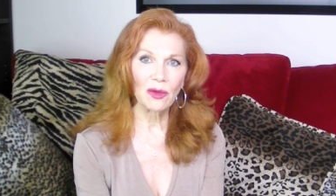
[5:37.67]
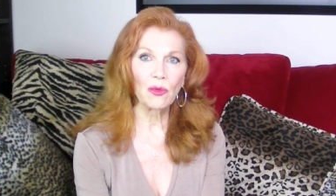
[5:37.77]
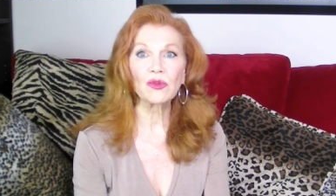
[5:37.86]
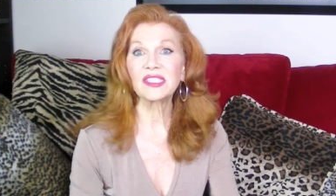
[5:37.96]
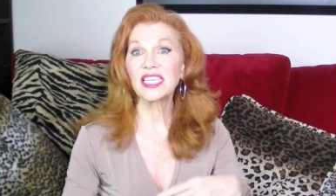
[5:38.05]

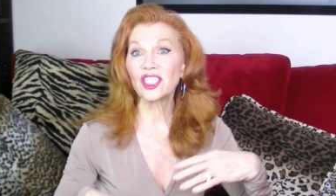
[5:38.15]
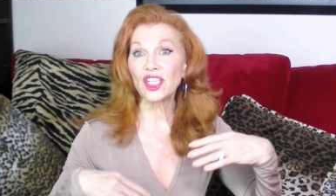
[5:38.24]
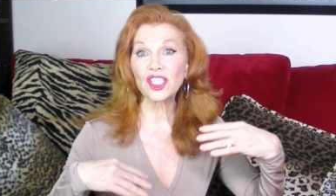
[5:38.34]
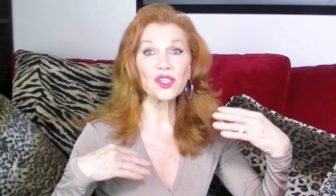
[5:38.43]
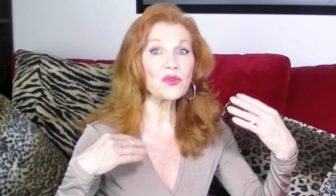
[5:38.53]
You won't see
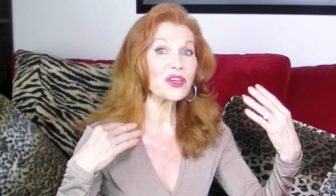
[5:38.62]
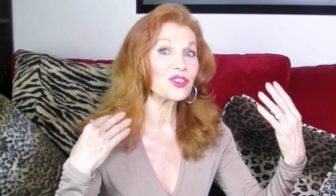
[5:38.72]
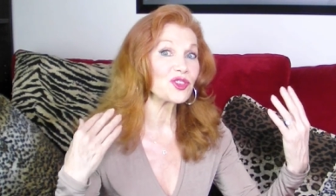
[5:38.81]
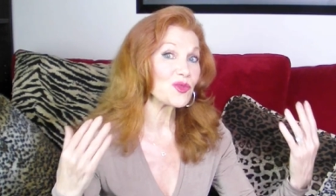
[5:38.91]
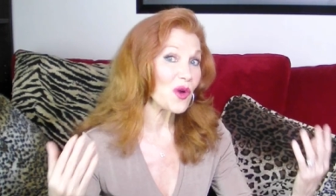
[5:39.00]
just who
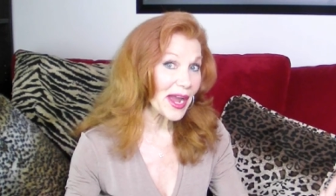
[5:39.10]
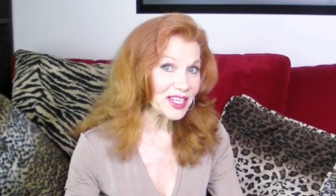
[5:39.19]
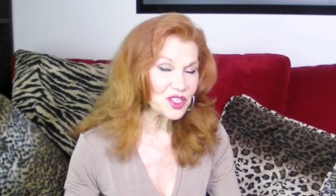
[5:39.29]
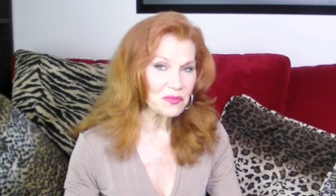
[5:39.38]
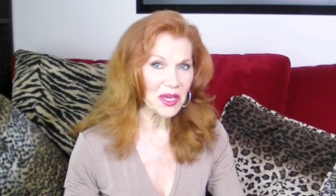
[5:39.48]
they're
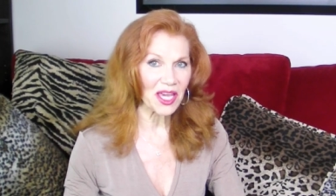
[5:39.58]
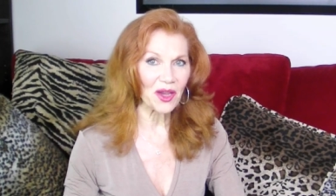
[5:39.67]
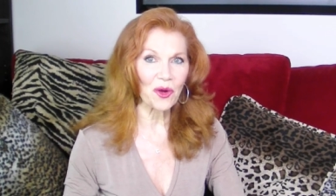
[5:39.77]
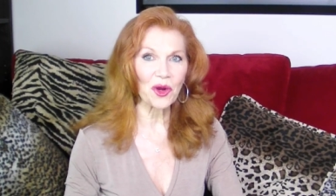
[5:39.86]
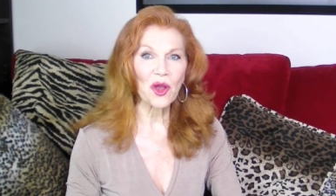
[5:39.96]
trying to
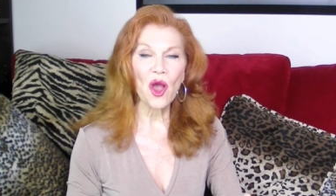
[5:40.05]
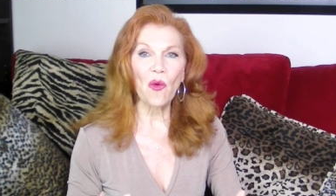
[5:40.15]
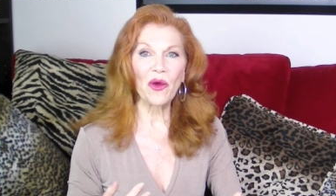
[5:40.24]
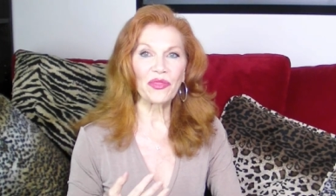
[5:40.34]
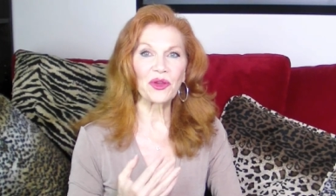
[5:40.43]
be or
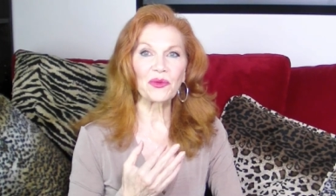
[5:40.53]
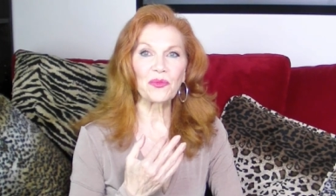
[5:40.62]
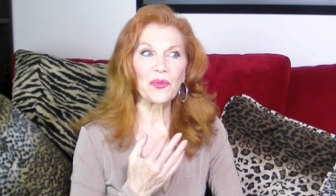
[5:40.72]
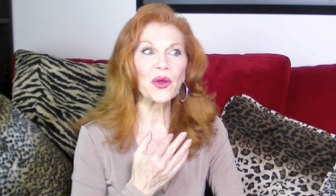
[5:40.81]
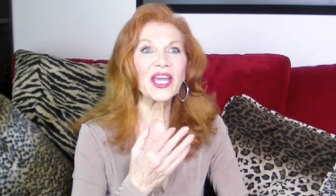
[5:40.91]
what
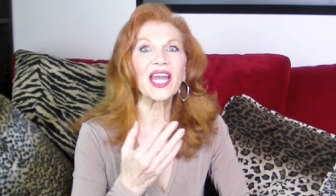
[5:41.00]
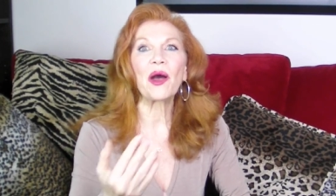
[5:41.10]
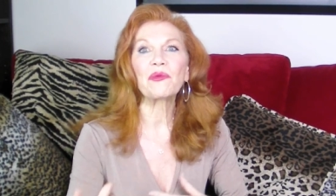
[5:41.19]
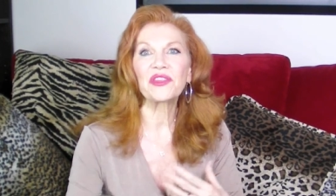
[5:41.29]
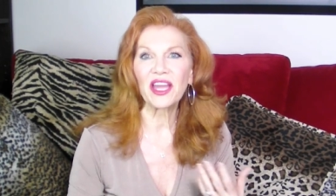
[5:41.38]
they're
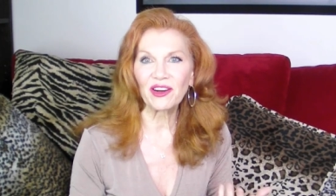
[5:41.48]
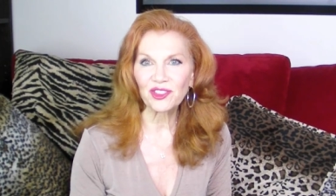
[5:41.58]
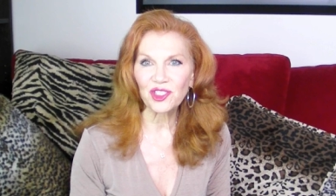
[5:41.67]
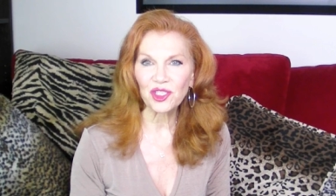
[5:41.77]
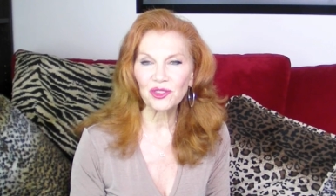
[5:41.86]
putting out
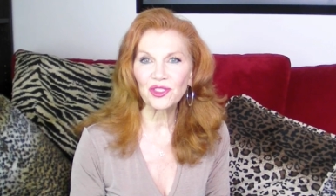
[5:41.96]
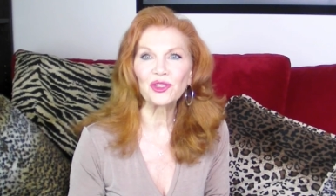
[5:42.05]
there to,